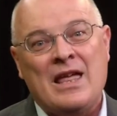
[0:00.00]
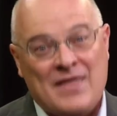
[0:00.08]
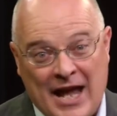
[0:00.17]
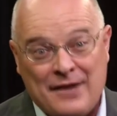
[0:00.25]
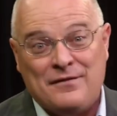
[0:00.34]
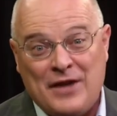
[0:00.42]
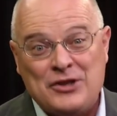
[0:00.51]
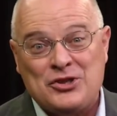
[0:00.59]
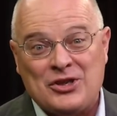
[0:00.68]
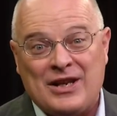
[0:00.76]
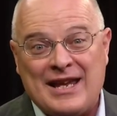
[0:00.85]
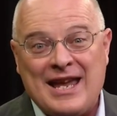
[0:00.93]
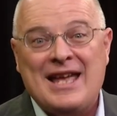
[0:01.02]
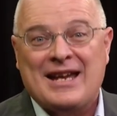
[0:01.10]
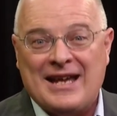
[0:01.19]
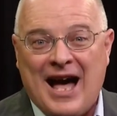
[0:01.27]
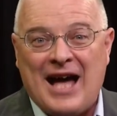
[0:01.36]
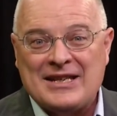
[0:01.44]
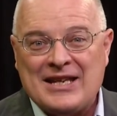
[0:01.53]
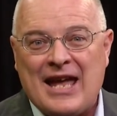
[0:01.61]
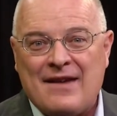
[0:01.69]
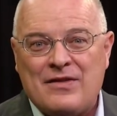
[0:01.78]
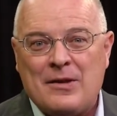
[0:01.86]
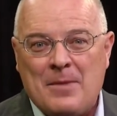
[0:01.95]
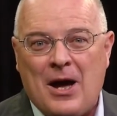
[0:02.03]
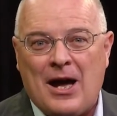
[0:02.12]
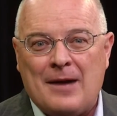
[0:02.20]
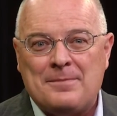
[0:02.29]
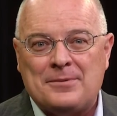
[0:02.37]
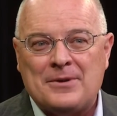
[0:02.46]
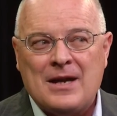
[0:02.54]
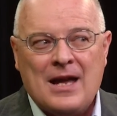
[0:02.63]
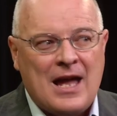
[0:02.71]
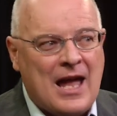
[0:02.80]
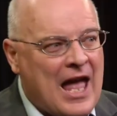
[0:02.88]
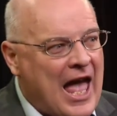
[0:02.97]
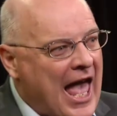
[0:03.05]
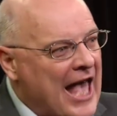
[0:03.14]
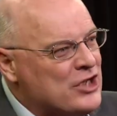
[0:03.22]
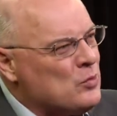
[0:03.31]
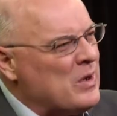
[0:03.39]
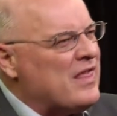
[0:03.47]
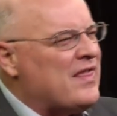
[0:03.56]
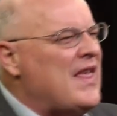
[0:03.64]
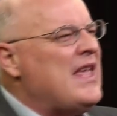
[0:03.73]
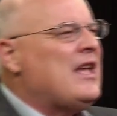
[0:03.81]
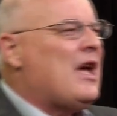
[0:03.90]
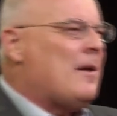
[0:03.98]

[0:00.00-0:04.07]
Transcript: that eventually God gave them up. As we think